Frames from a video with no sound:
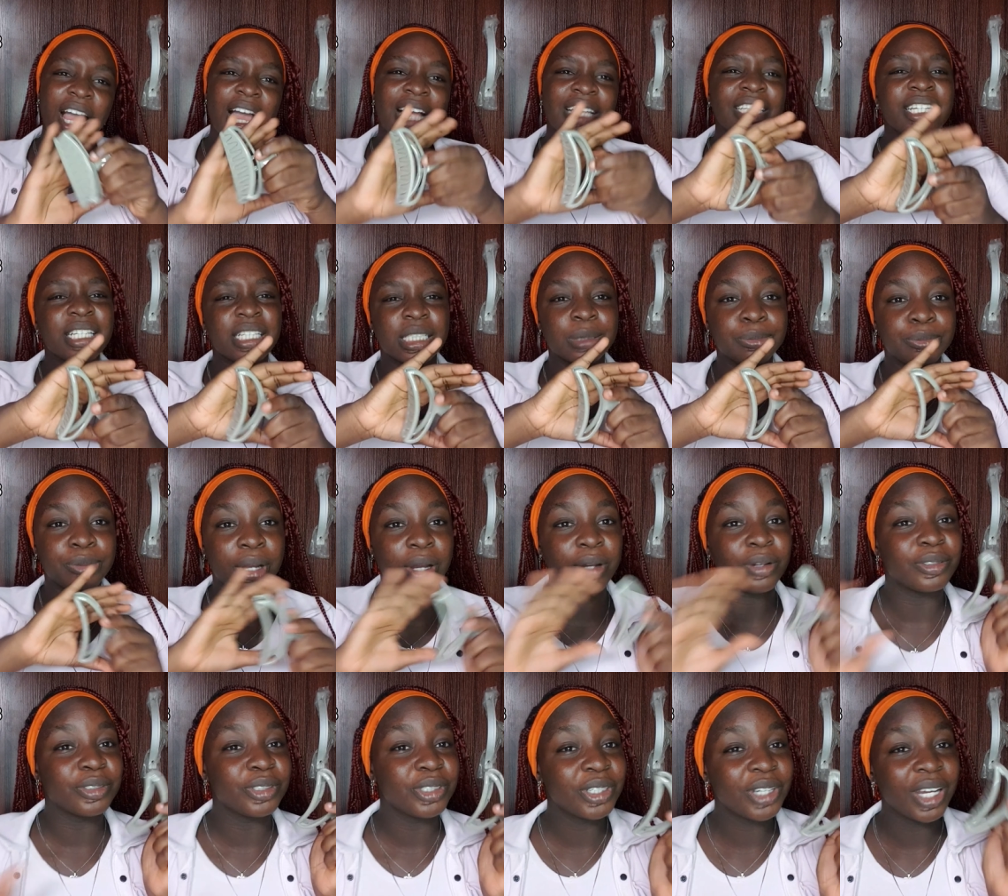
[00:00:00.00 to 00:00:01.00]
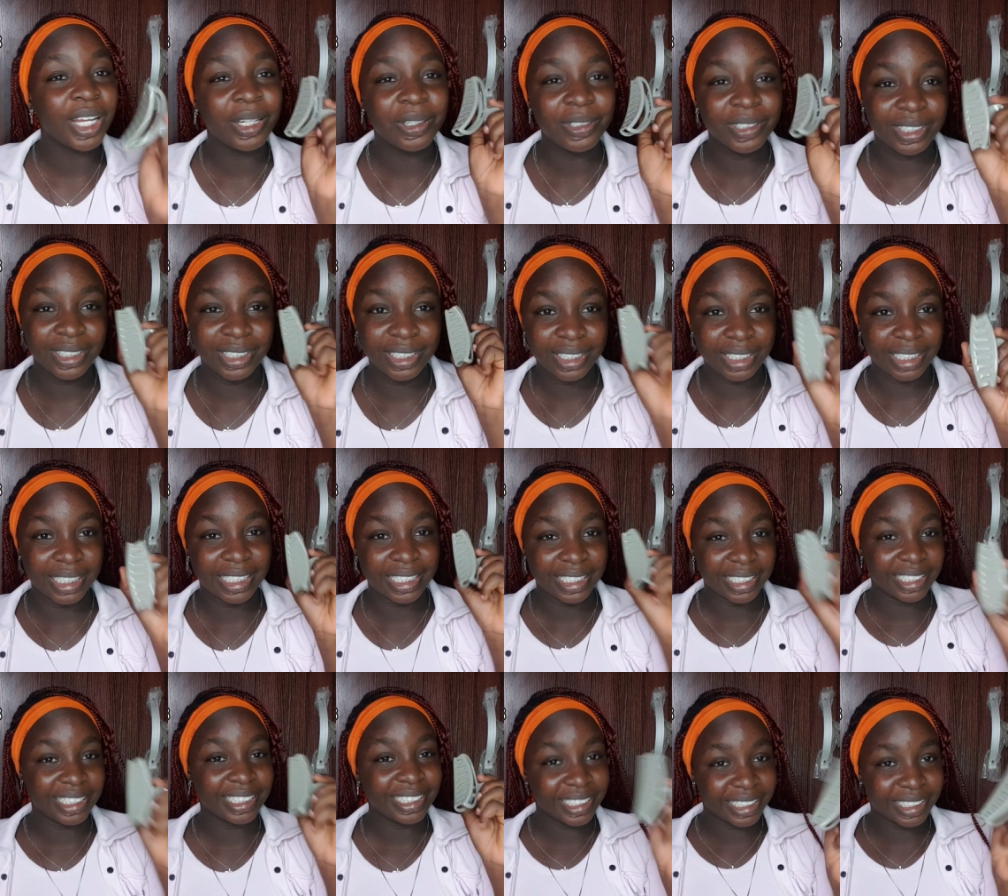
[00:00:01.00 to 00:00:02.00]
I think it's brown. You cannot see
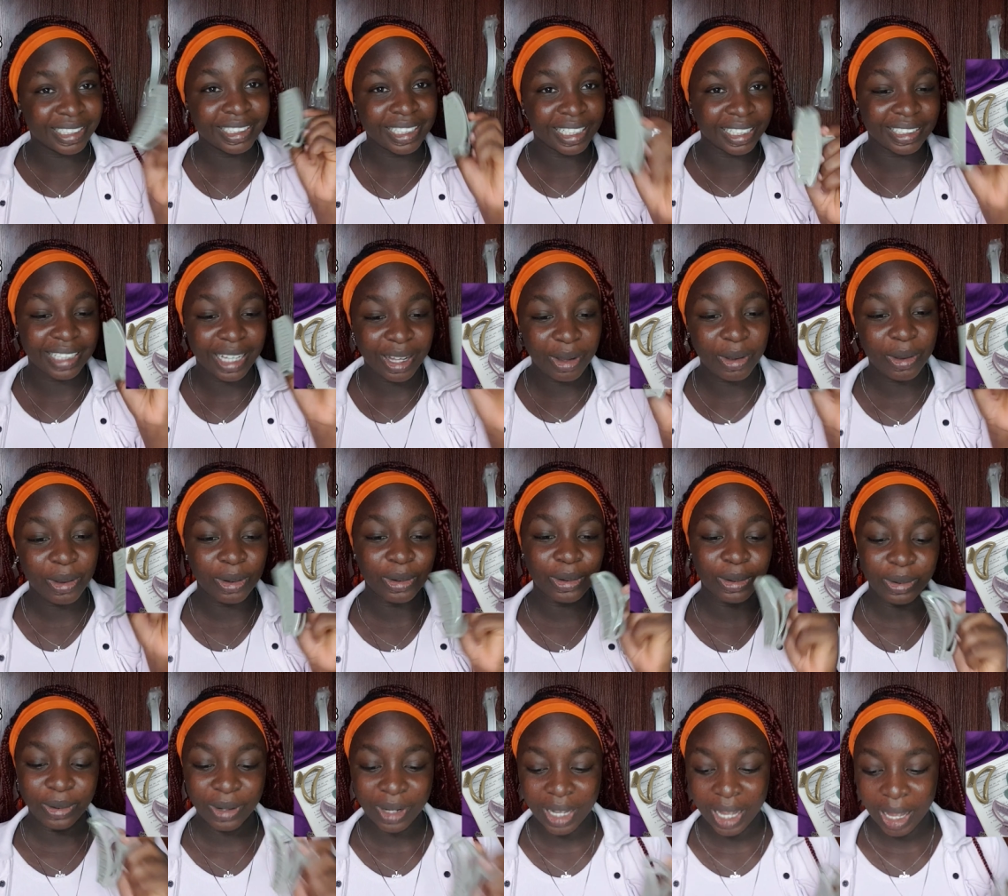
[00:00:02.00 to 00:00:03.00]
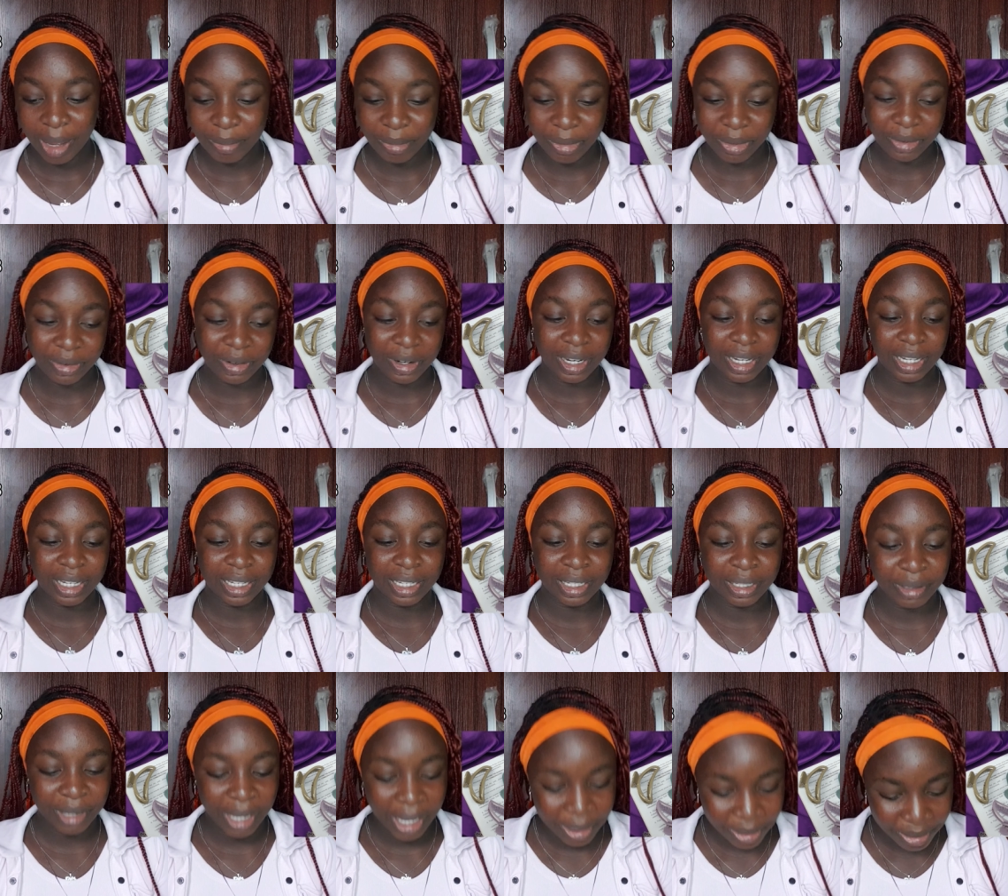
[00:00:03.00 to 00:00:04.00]
the is that color on camera eh?
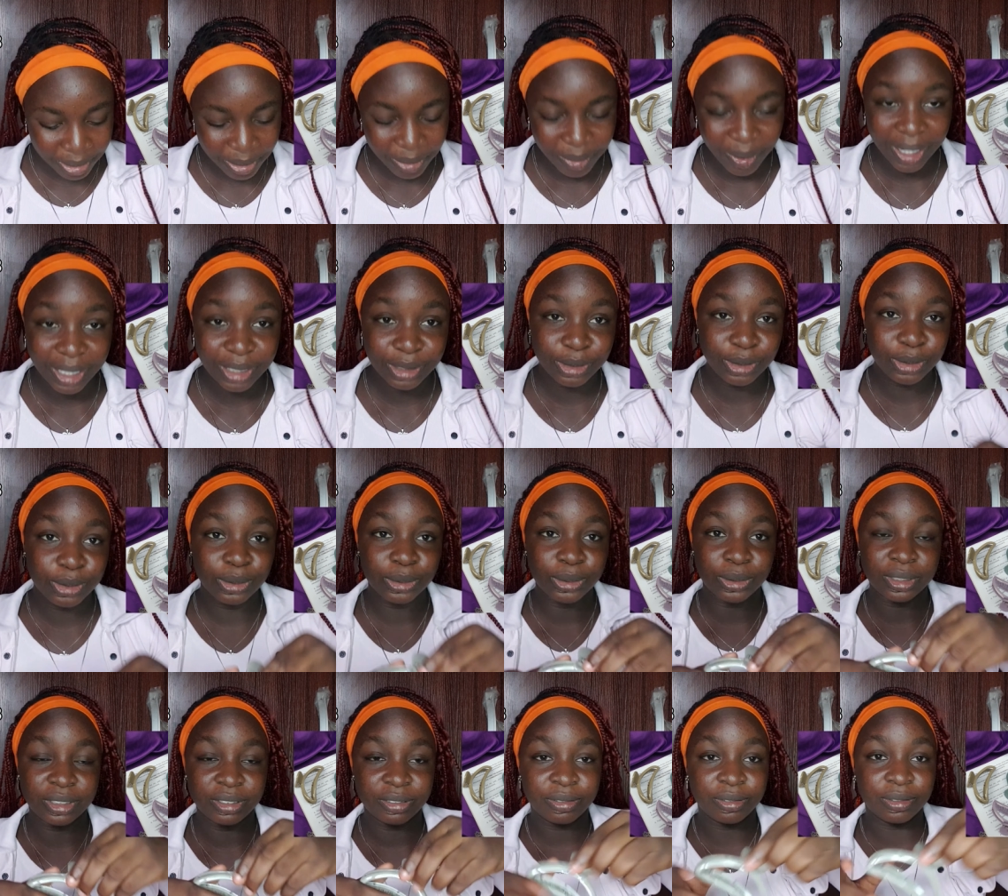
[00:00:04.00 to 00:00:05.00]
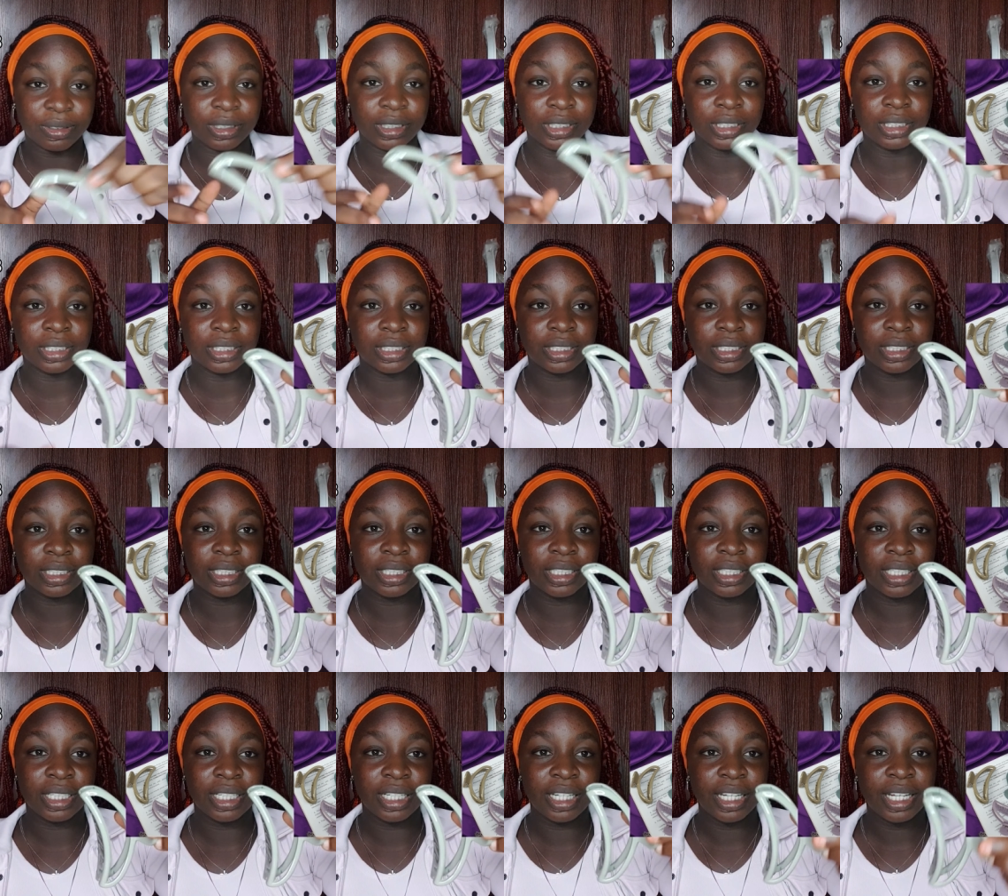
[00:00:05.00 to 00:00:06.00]
i don't know why it's so different
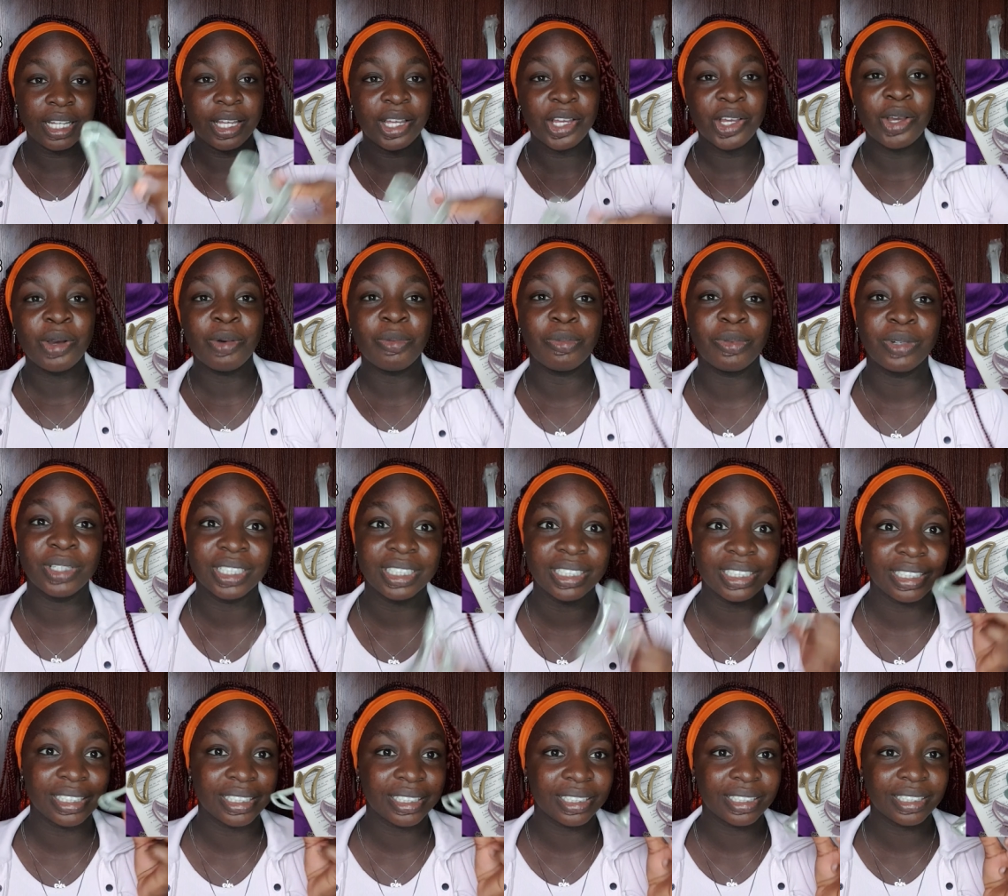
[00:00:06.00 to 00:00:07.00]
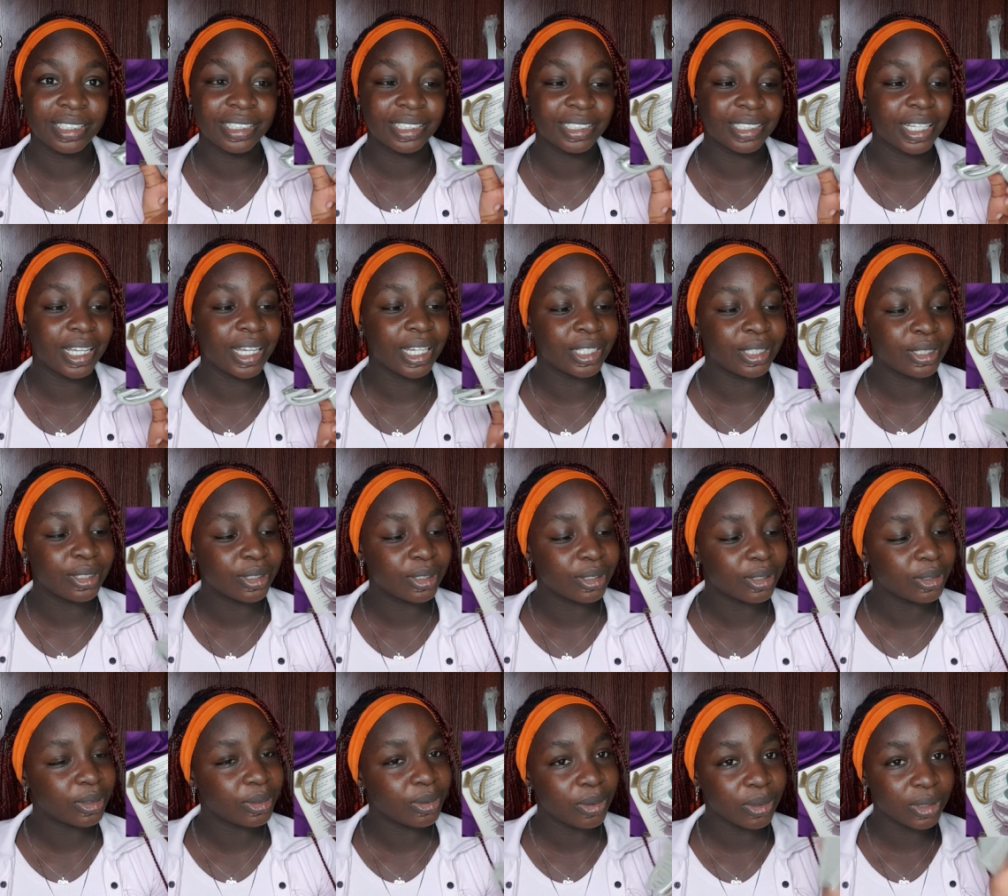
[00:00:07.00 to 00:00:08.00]
but it's
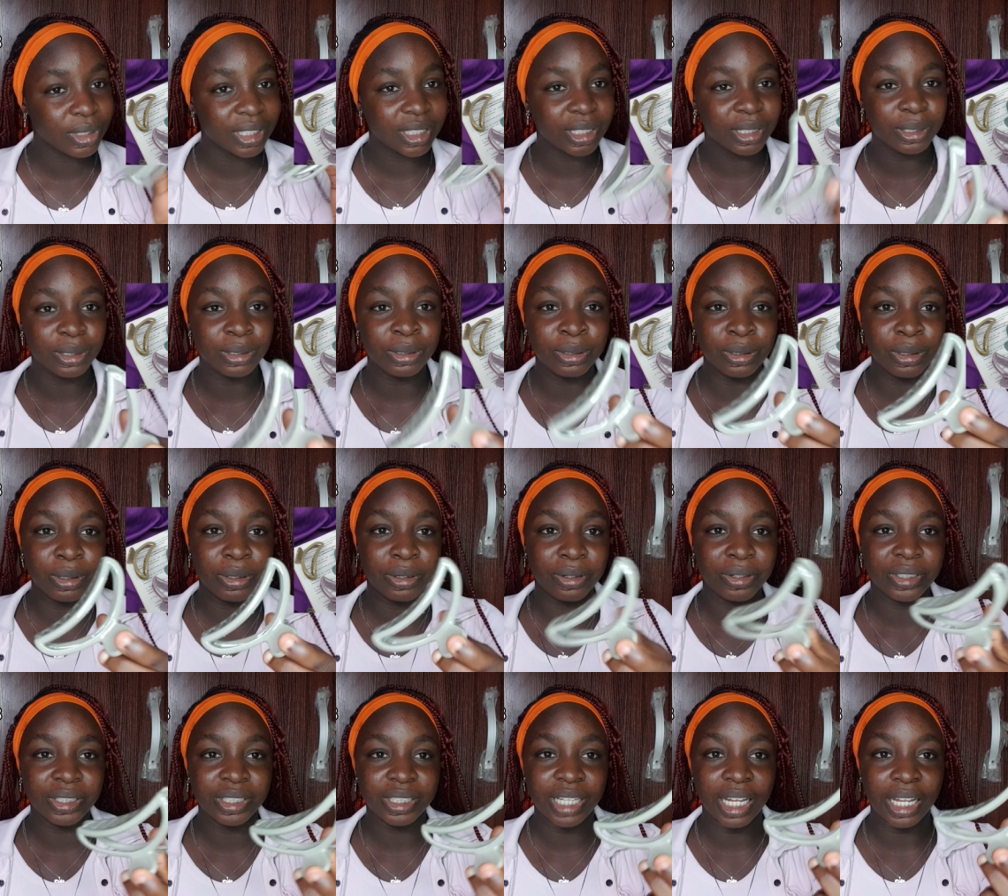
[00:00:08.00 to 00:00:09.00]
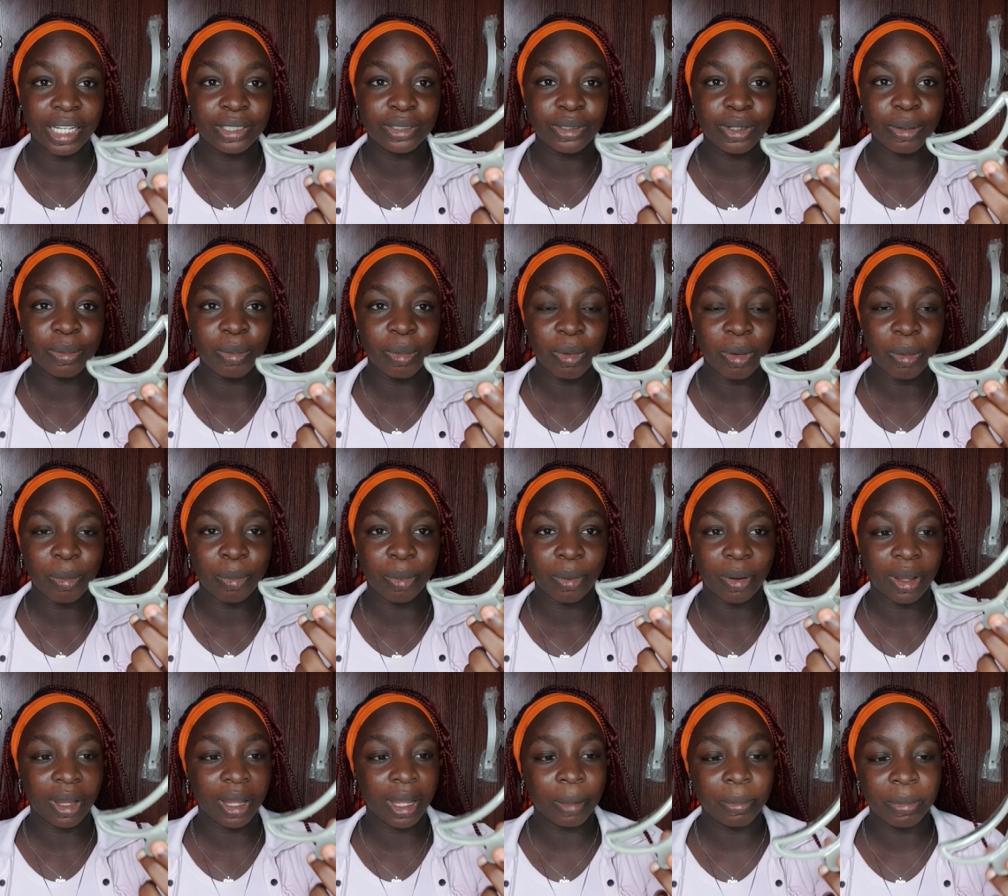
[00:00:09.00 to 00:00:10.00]
it's not green that is coming up
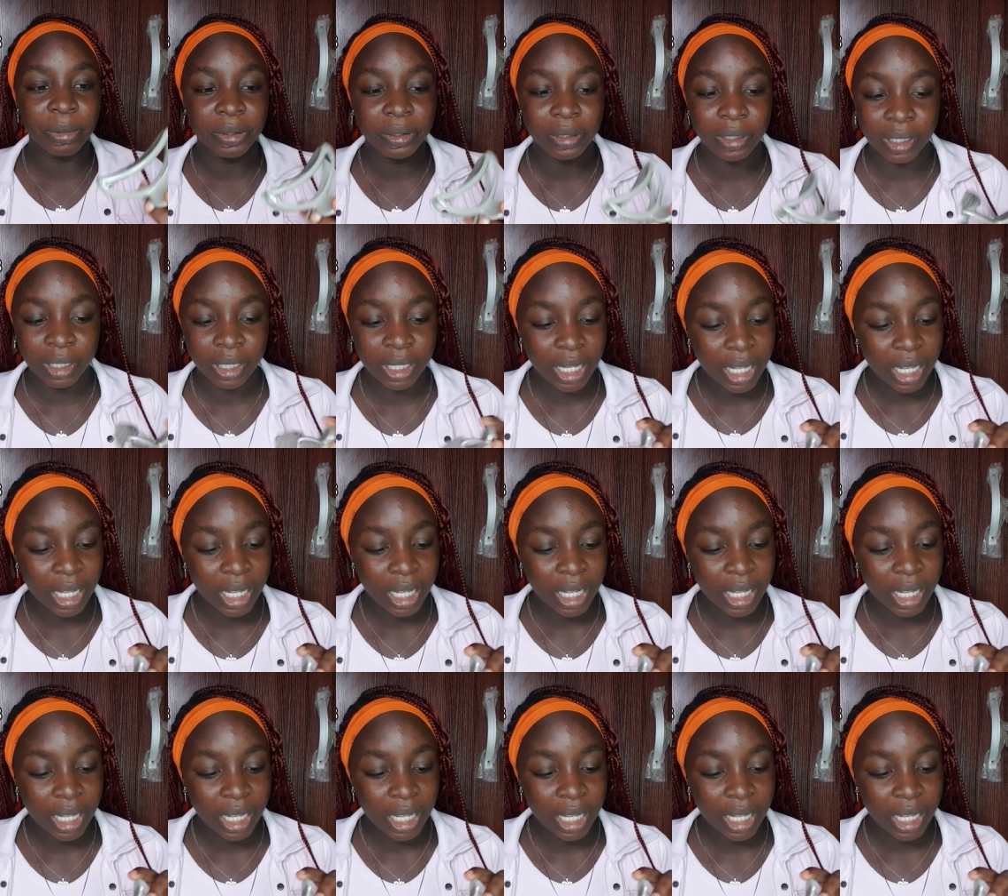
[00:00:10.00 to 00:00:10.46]
on camera